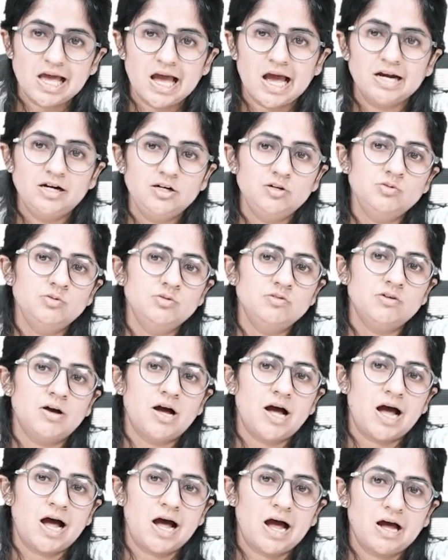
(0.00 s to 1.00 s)
and to
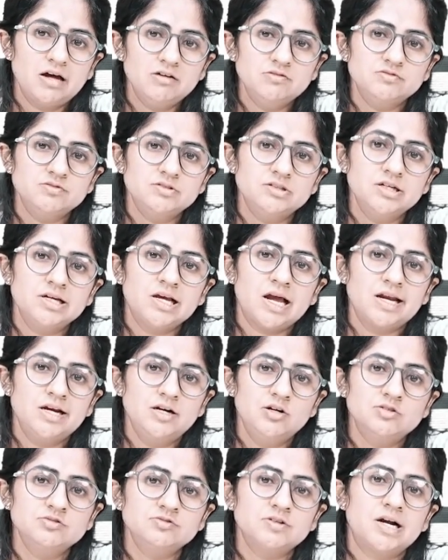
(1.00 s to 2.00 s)
have the
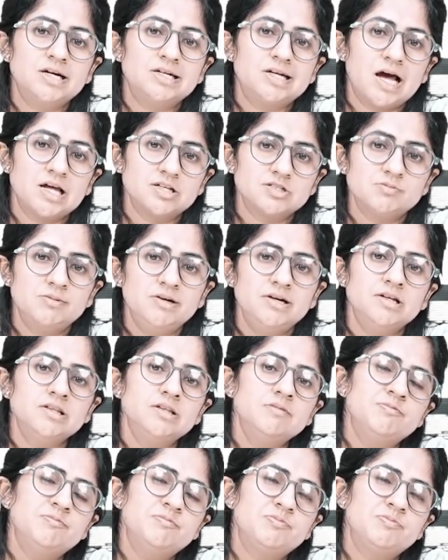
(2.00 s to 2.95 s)
kind of attachment and